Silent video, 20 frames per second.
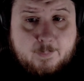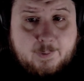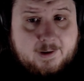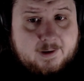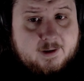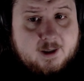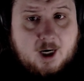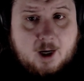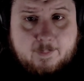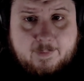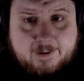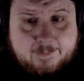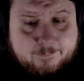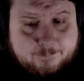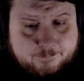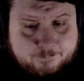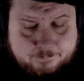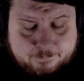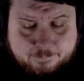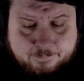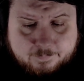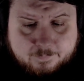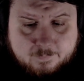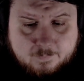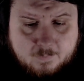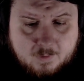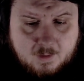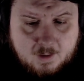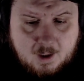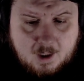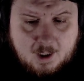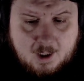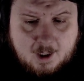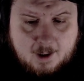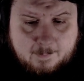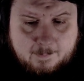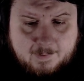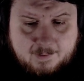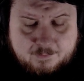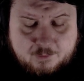pinned comment
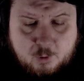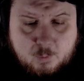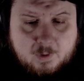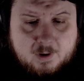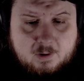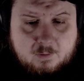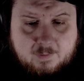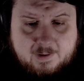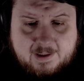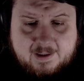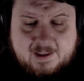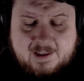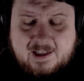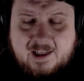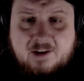um, if you want to read it.